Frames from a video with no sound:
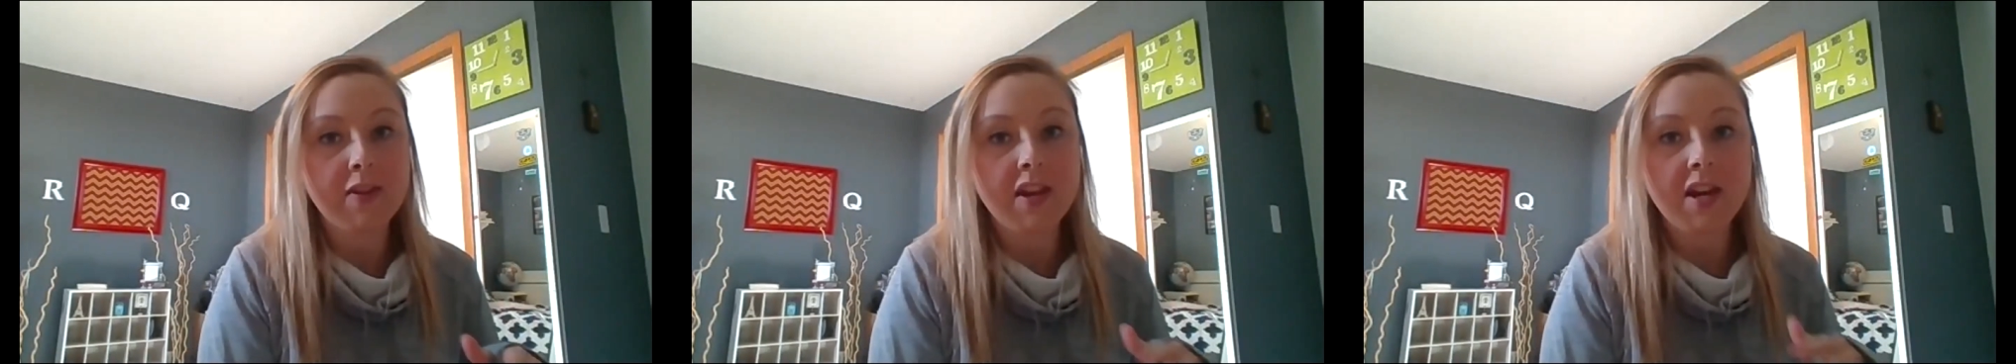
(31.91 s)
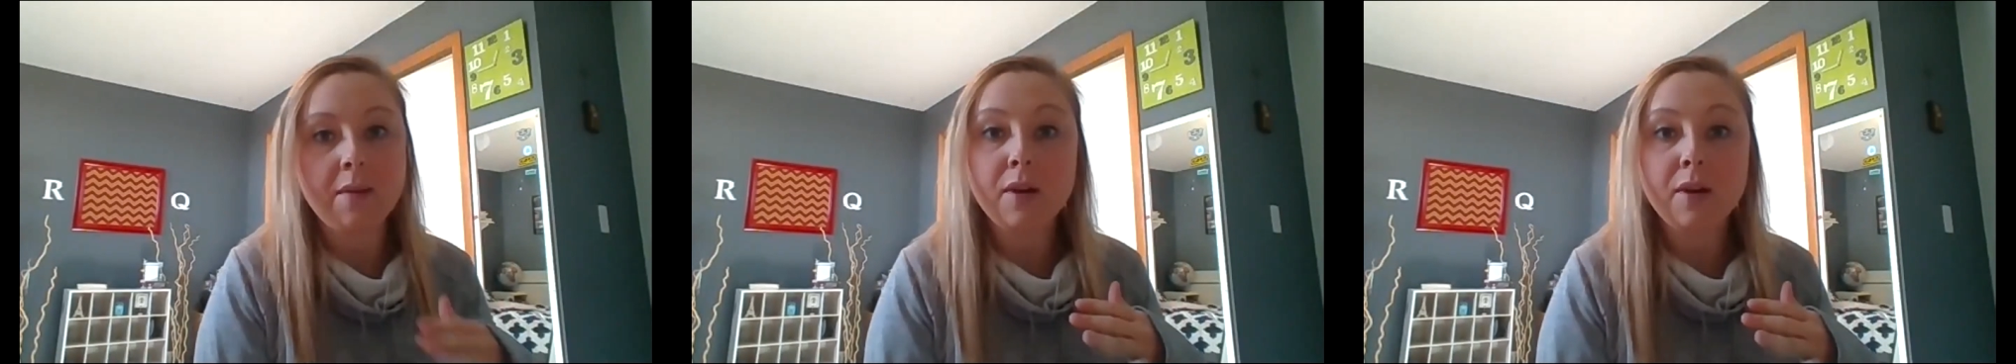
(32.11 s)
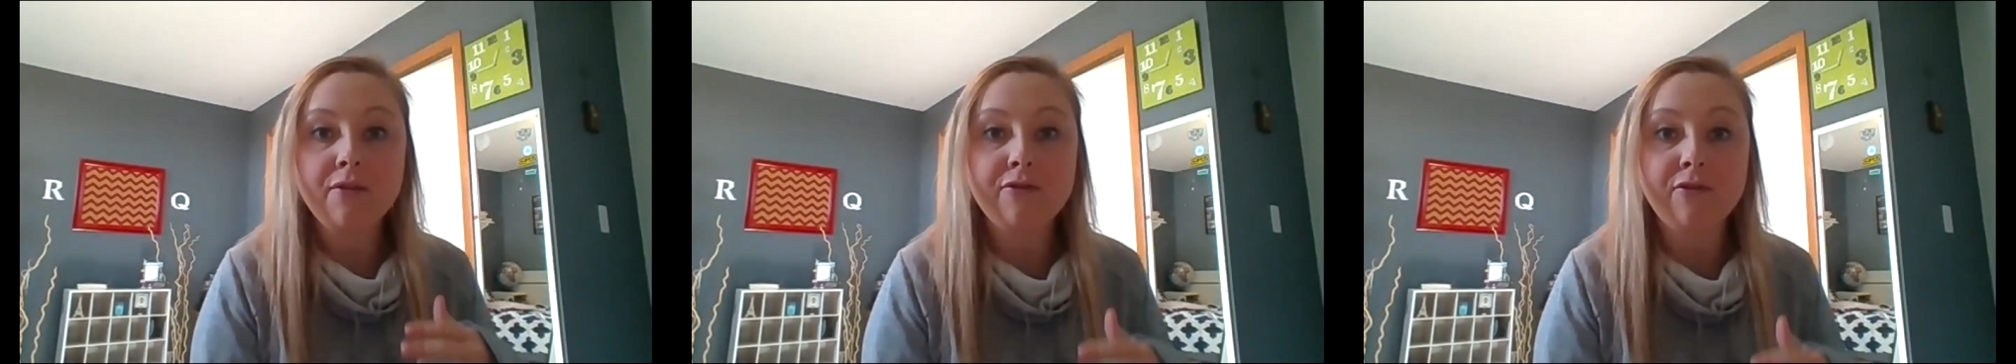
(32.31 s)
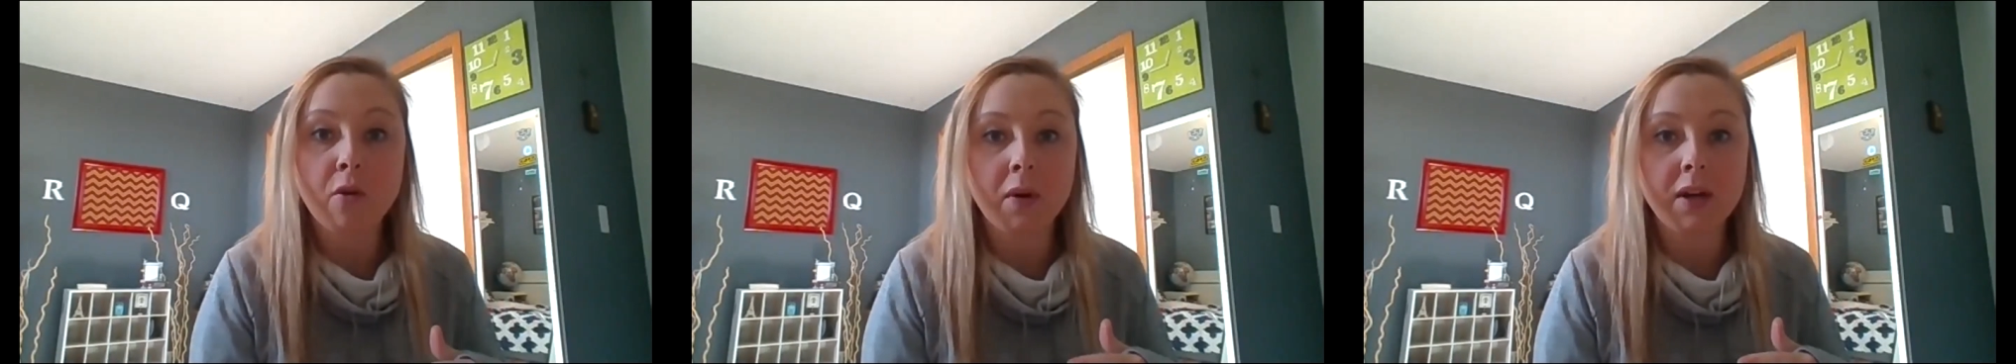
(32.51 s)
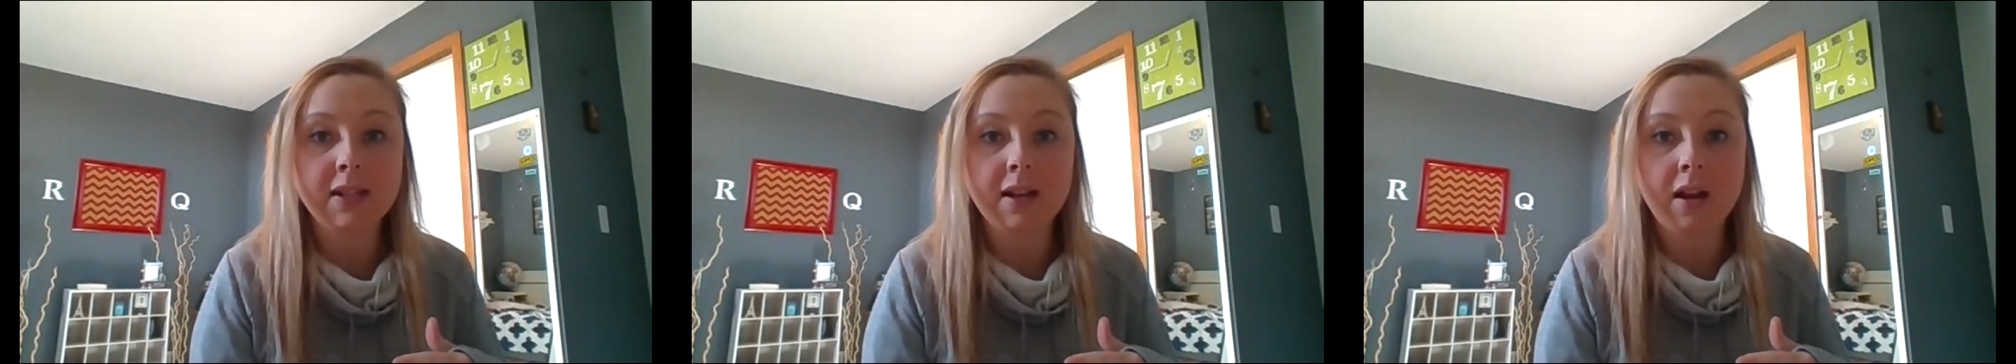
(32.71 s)
but then I'm going to
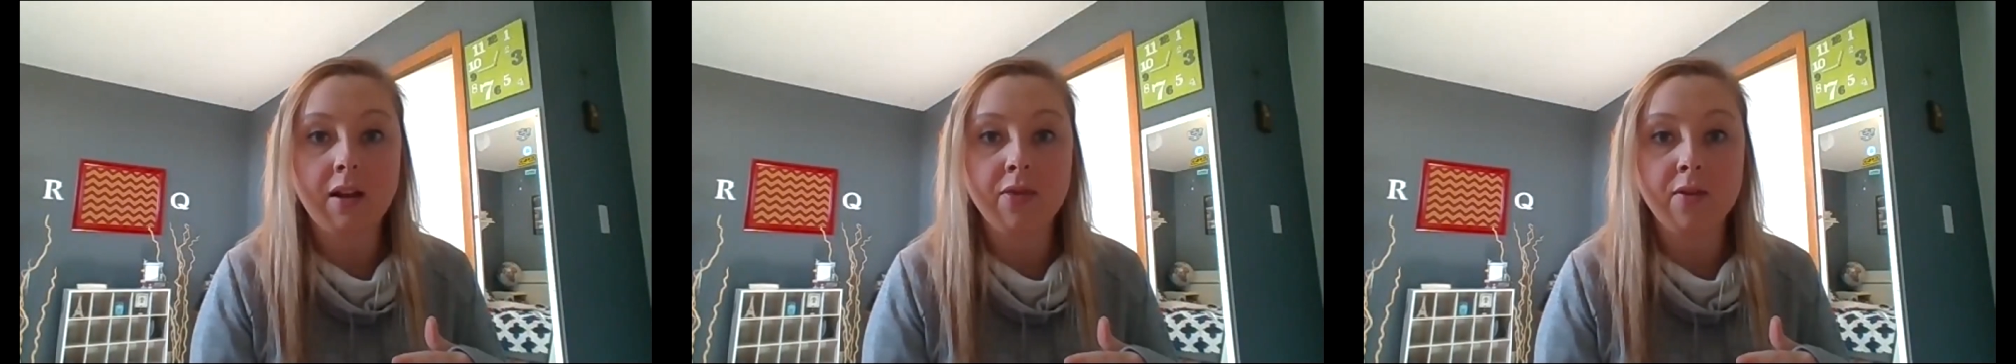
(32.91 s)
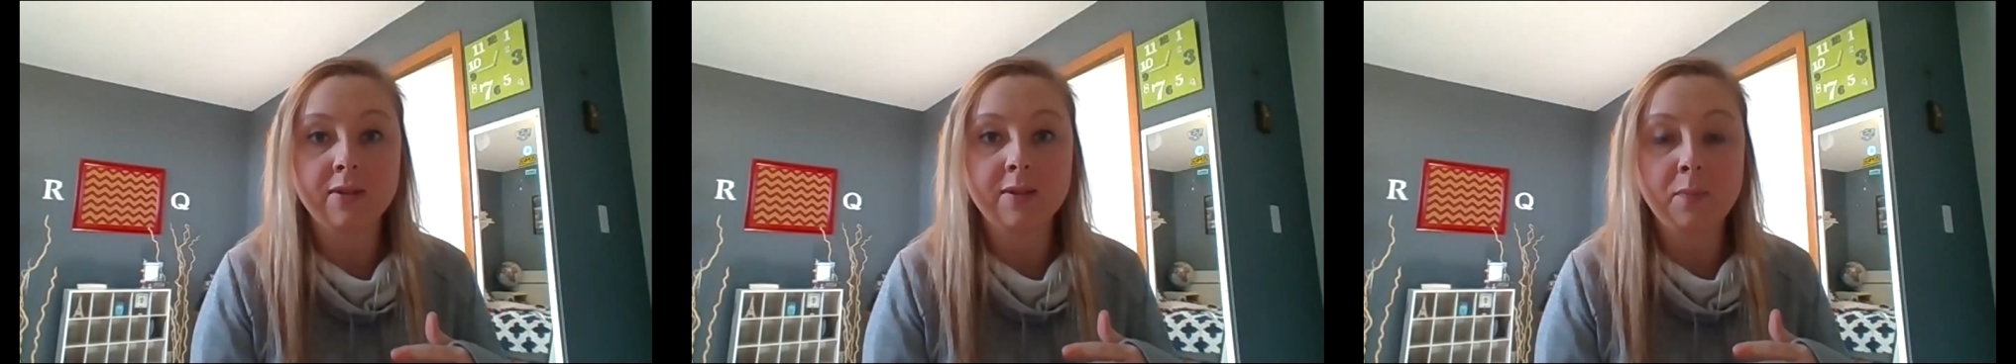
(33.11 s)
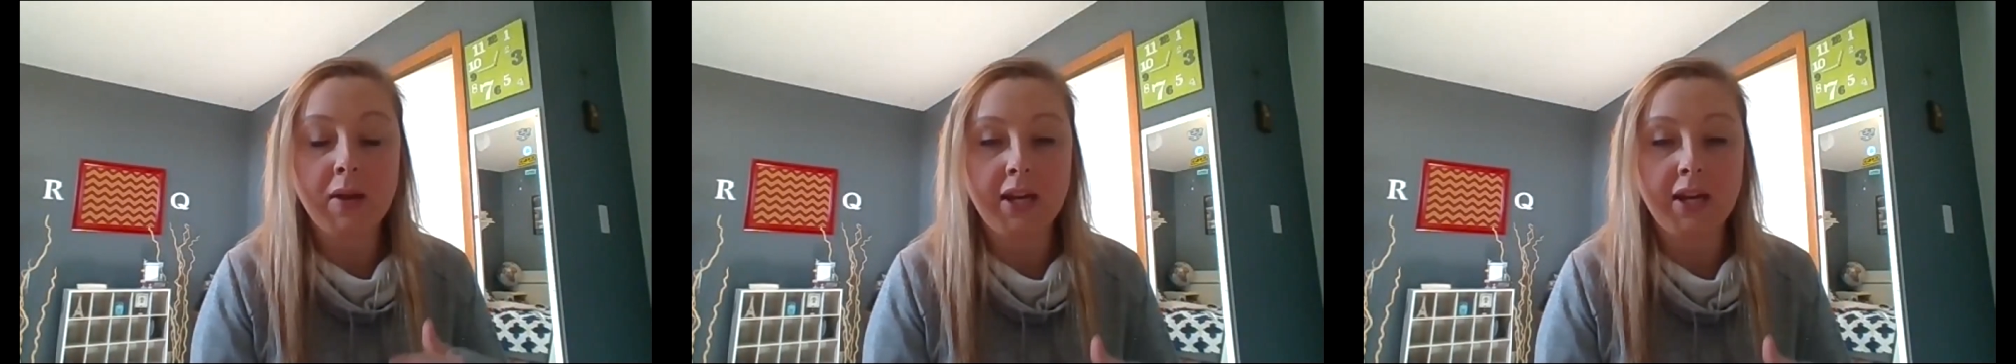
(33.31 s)
focus on those